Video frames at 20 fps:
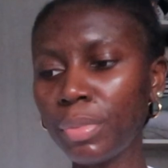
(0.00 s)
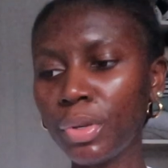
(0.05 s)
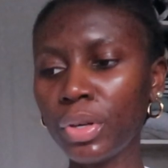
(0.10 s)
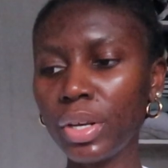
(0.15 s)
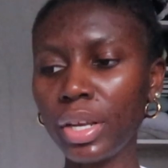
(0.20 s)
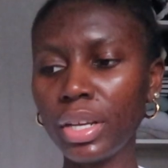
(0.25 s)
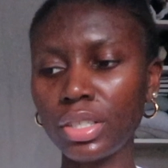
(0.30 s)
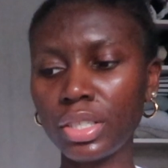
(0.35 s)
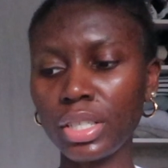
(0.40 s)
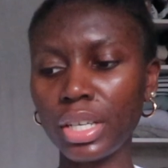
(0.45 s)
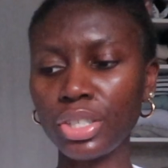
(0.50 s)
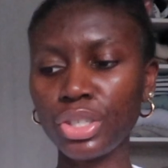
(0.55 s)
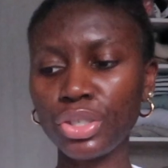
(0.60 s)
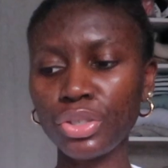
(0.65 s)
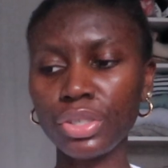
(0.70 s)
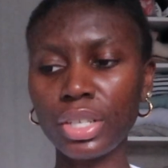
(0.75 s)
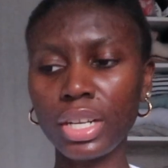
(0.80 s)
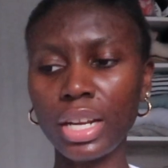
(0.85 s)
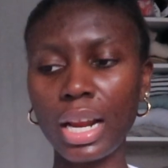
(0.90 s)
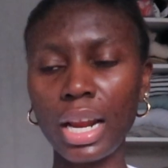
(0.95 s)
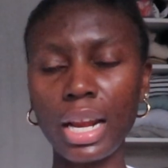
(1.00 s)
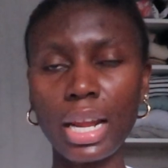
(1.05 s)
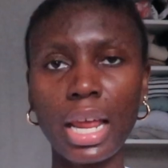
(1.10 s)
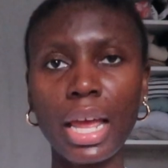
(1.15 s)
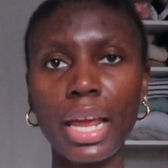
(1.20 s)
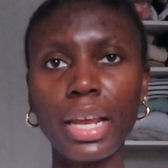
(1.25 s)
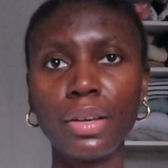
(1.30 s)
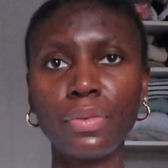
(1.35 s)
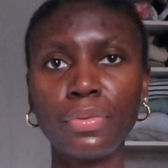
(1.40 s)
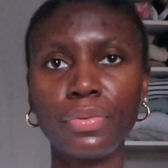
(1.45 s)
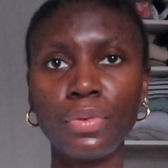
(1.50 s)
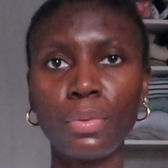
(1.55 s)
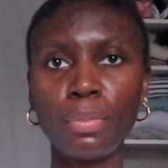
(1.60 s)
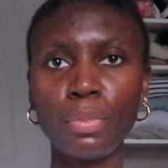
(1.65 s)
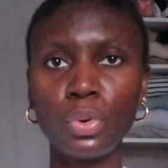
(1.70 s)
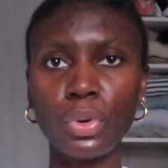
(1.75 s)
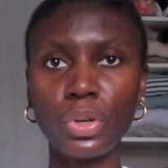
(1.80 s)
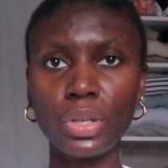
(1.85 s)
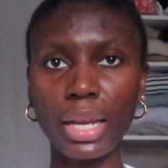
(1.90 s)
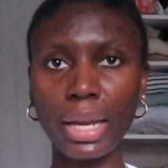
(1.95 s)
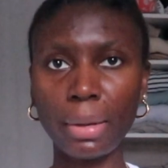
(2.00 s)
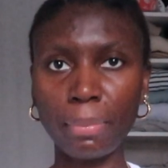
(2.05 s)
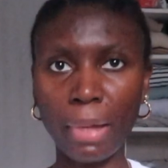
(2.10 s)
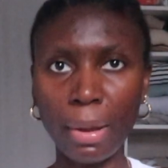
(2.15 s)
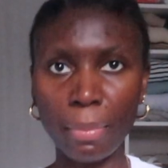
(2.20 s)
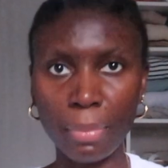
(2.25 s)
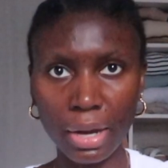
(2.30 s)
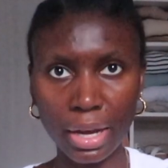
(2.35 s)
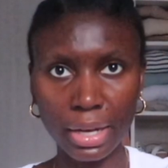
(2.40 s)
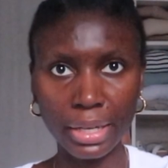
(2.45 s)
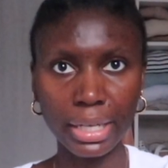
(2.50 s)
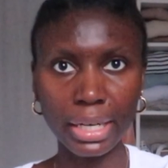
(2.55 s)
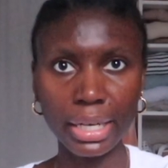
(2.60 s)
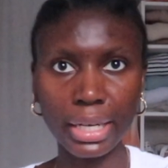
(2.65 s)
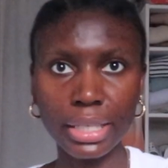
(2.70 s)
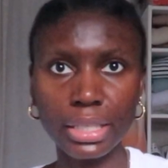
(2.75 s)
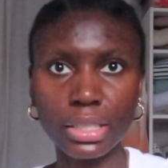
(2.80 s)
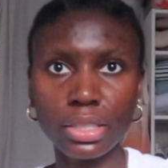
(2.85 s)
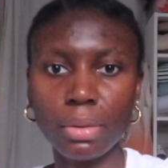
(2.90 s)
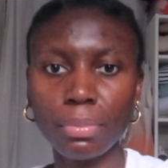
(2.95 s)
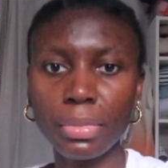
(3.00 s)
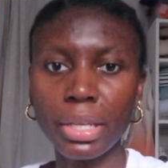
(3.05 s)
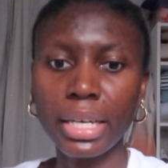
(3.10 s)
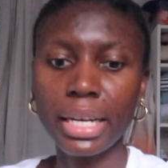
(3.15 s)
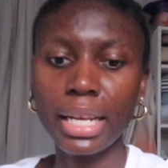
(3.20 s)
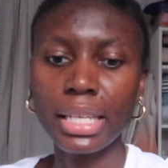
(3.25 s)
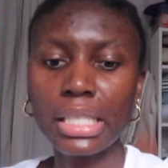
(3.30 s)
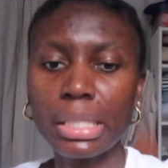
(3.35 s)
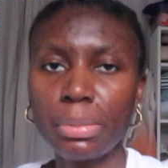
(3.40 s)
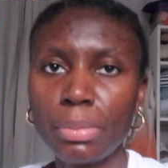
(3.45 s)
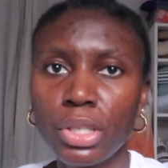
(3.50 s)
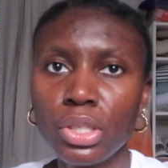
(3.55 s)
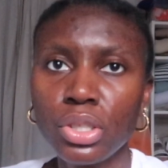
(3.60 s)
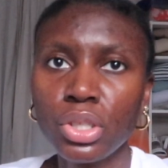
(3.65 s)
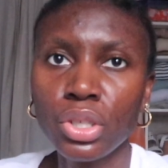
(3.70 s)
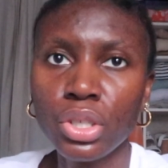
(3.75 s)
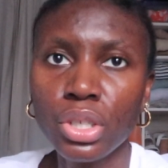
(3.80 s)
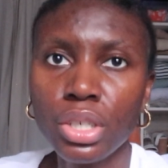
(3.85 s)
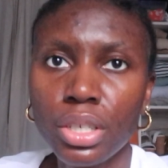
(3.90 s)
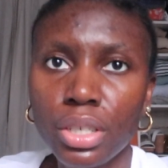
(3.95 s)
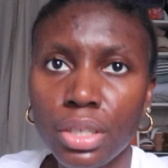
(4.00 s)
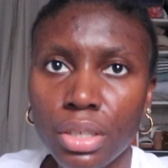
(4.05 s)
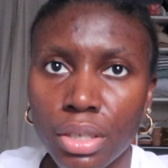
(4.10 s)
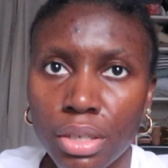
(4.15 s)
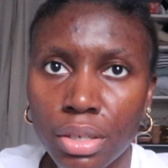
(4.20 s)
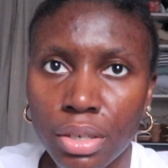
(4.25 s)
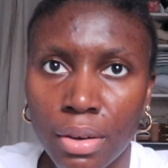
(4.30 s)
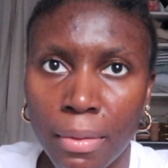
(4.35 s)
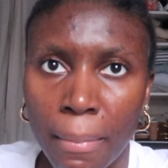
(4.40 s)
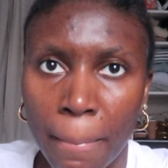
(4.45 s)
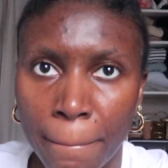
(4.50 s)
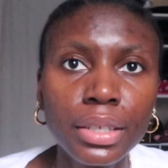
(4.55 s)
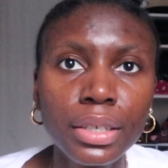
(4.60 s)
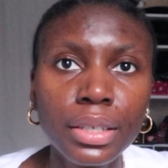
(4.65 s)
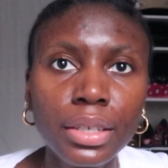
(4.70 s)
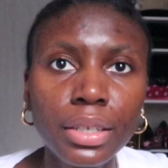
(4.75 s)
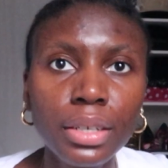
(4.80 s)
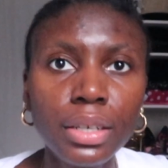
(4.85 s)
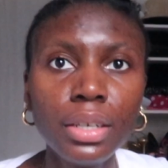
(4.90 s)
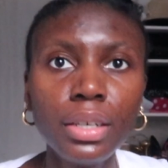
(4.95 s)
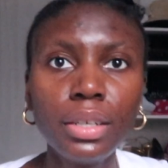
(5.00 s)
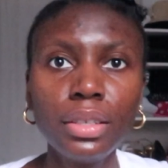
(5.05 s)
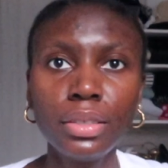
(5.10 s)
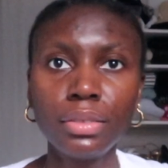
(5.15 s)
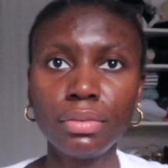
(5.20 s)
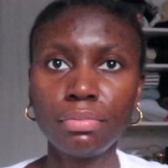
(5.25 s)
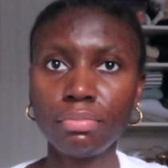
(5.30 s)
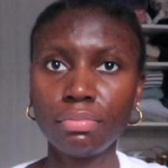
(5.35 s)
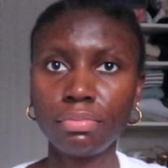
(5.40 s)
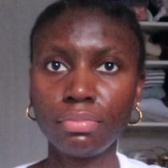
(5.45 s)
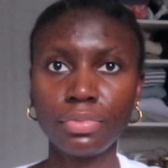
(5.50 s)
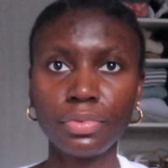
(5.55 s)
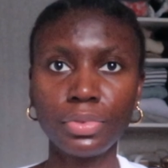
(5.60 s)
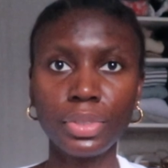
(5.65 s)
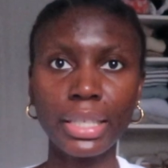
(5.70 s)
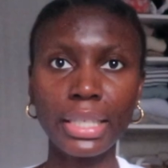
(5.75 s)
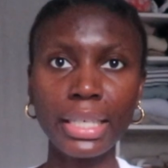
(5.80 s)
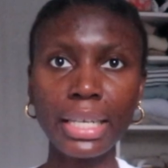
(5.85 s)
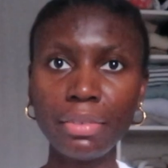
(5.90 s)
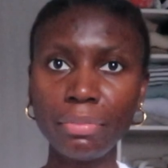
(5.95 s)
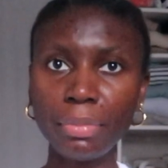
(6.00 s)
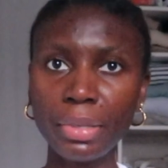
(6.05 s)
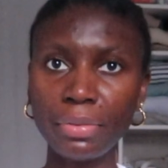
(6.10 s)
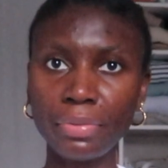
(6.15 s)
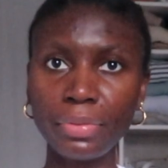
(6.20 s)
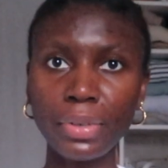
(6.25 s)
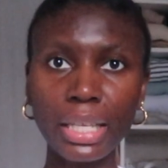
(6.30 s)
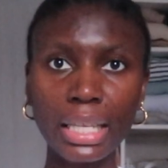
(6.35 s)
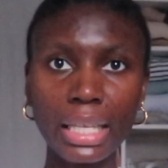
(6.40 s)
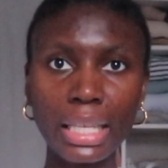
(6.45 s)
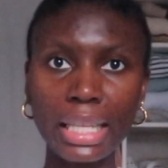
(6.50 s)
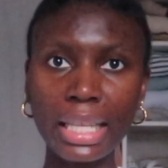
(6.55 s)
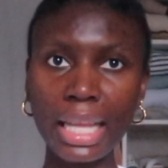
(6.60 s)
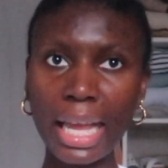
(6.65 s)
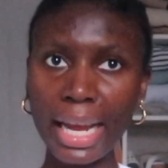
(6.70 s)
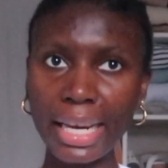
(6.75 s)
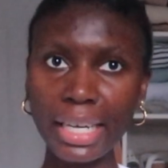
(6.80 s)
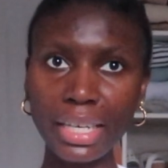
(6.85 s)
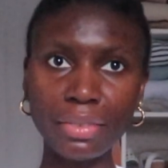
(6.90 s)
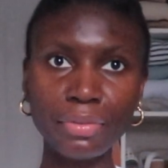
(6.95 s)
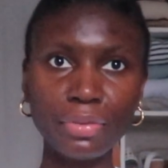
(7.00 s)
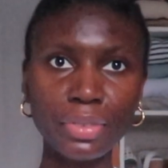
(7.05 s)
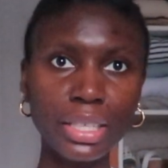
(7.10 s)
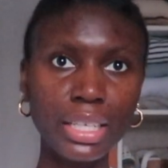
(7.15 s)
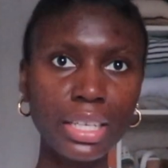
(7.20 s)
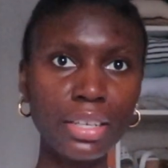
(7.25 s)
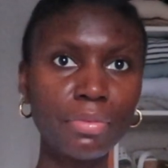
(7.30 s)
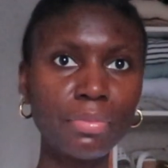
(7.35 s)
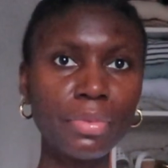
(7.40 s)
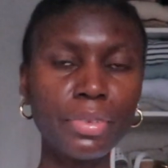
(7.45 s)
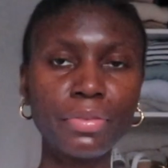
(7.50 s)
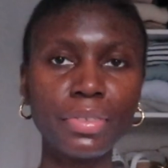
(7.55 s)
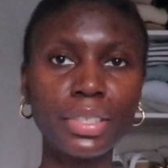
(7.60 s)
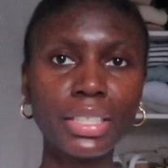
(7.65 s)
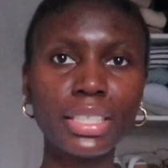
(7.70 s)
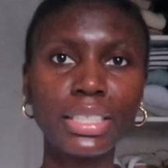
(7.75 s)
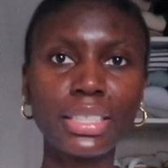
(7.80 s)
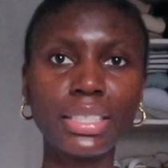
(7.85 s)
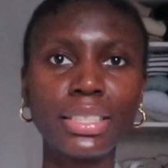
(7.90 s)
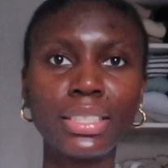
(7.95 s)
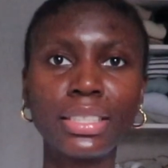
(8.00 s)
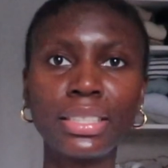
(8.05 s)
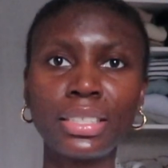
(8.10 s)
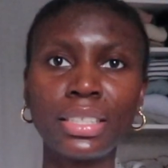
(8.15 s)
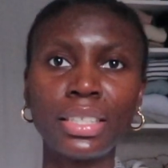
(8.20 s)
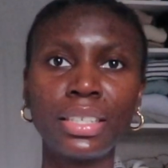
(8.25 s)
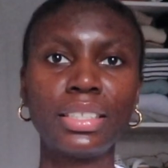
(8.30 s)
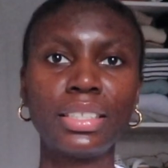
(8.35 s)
beauty essential that I like for more like my body and something that smells good. Oh, forgive me for the lighting, forgive me for this.